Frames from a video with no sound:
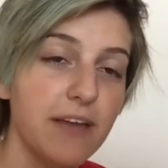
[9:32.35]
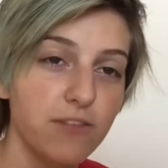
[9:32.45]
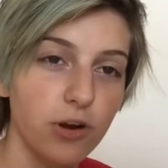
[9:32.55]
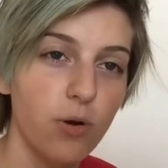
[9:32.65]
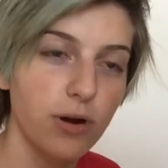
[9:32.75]
If
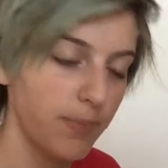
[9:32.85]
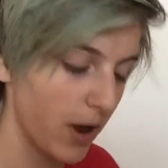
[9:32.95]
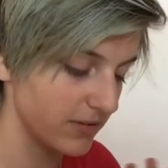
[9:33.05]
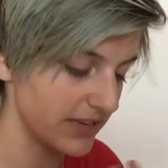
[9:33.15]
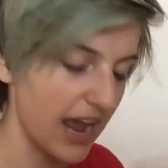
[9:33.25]
you're going to
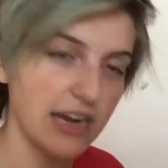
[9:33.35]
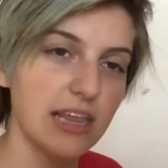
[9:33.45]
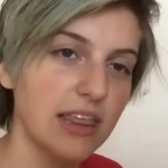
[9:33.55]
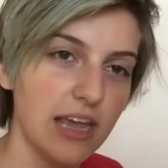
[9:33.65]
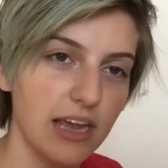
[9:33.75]
post
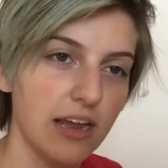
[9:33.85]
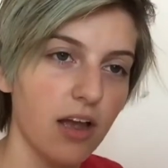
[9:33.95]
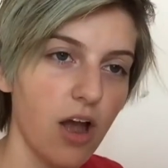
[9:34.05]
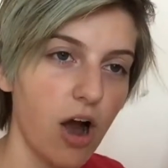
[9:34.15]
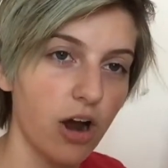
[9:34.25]
anything
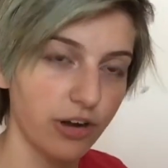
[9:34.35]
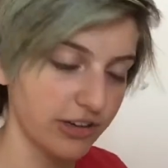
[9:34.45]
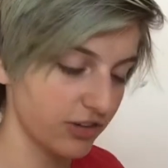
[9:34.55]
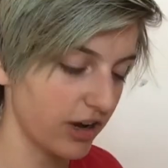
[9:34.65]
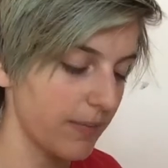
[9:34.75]
on your
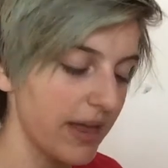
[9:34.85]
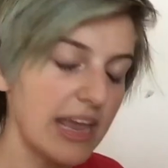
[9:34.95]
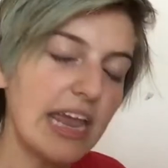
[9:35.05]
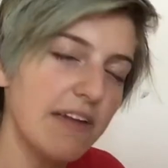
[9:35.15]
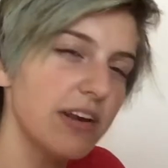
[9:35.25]
Instagram,
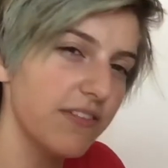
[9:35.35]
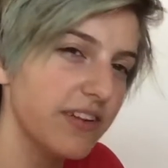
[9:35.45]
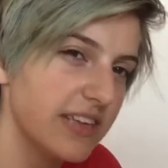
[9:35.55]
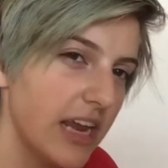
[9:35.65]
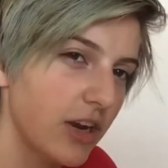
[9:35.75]
even if
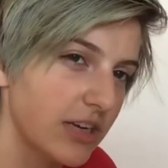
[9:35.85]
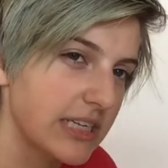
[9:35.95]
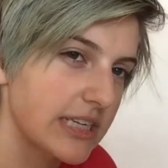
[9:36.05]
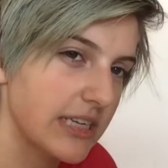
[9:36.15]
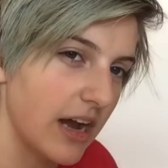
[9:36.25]
it's in your
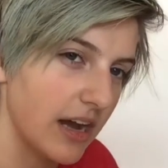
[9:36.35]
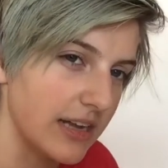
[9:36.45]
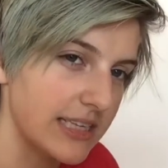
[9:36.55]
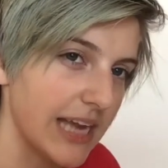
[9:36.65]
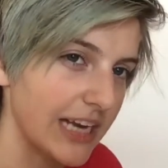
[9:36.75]

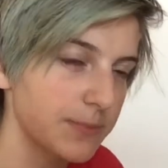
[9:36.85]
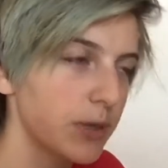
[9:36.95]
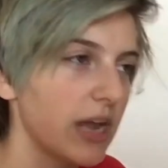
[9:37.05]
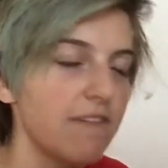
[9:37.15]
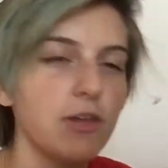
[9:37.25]

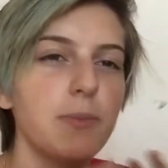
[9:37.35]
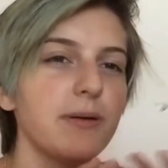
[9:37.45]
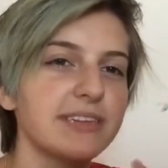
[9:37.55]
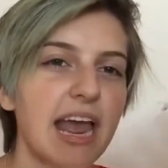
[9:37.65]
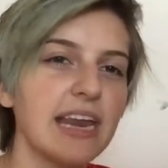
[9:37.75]
sketchbook, if you
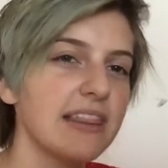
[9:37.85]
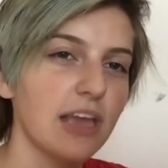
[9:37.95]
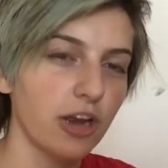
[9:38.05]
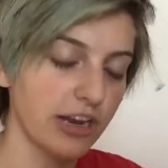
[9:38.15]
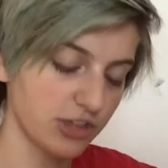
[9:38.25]
post anything
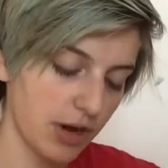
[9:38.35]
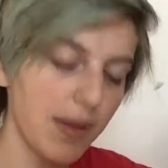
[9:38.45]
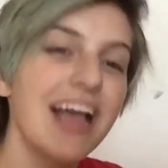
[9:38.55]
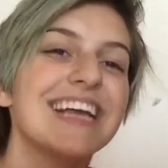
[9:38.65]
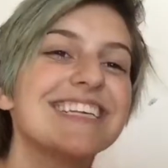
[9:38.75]
on your Instagram,
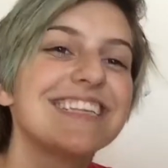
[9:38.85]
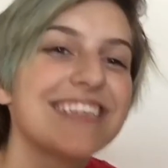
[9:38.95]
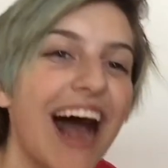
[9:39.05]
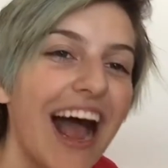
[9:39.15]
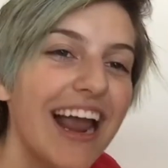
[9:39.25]

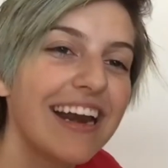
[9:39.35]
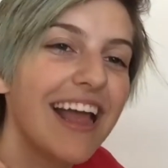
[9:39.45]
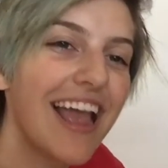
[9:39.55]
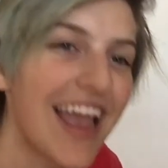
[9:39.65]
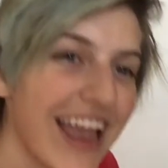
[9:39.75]
sign
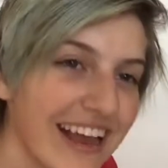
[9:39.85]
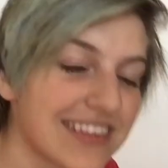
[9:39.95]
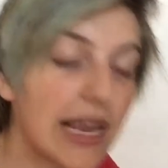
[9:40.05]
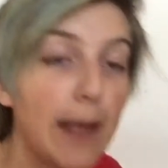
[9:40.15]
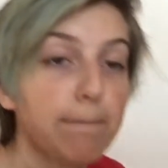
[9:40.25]

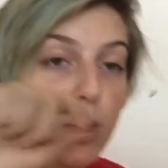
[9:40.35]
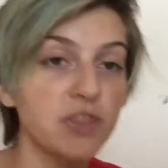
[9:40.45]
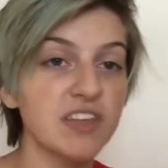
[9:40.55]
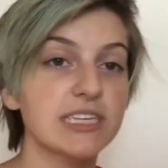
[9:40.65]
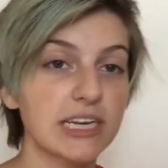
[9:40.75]
it and
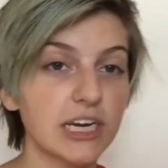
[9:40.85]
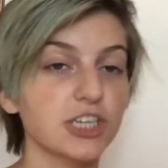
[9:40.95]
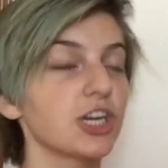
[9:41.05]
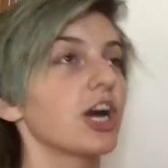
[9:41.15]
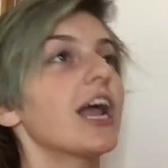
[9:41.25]
put the
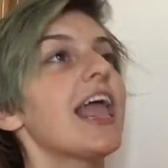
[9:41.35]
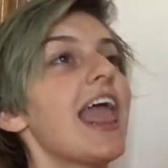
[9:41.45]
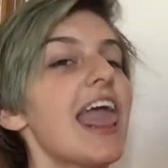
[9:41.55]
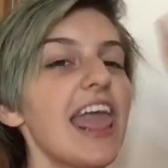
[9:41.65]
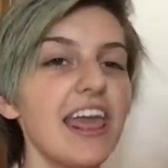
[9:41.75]
signature
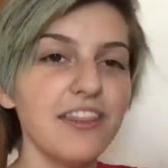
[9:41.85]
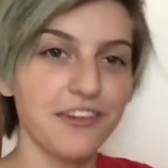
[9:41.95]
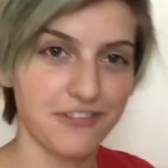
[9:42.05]
in the